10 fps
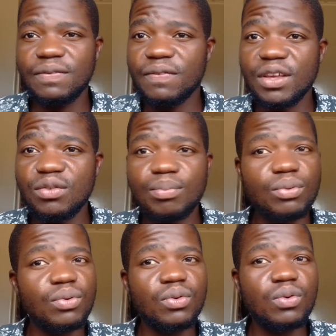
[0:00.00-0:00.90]

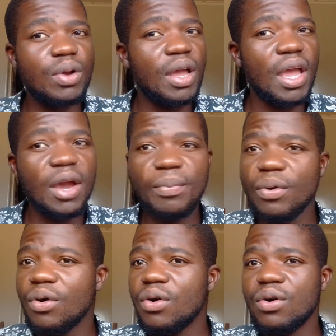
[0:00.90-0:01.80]
Facebook,
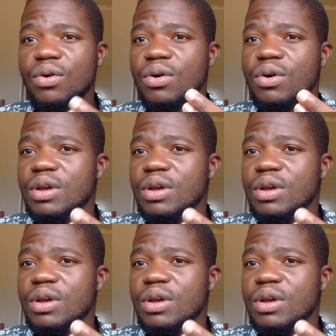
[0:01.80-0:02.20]
Apple,